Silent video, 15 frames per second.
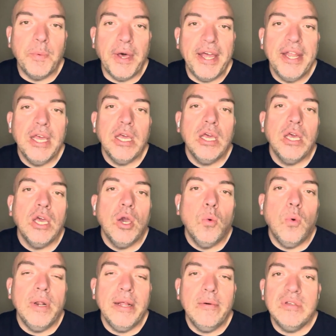But
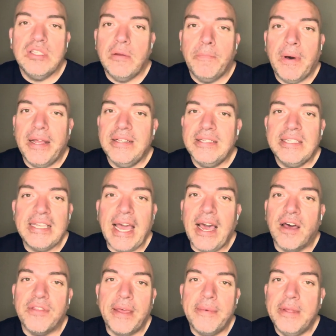when it was the Button
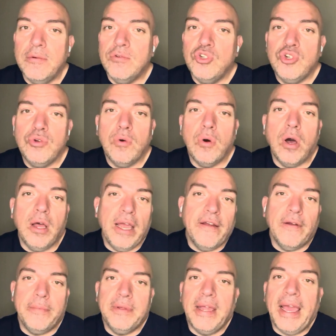South, I mean, it drew all,
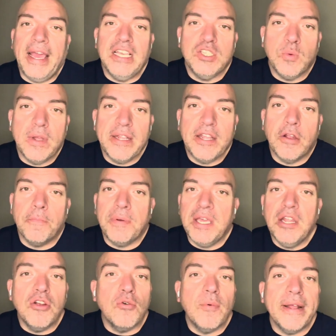I mean, Ace went there,
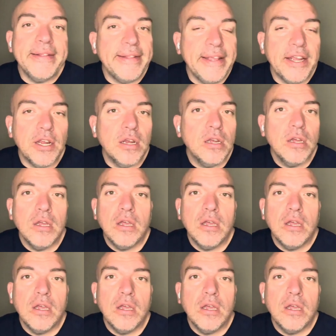Peter went there,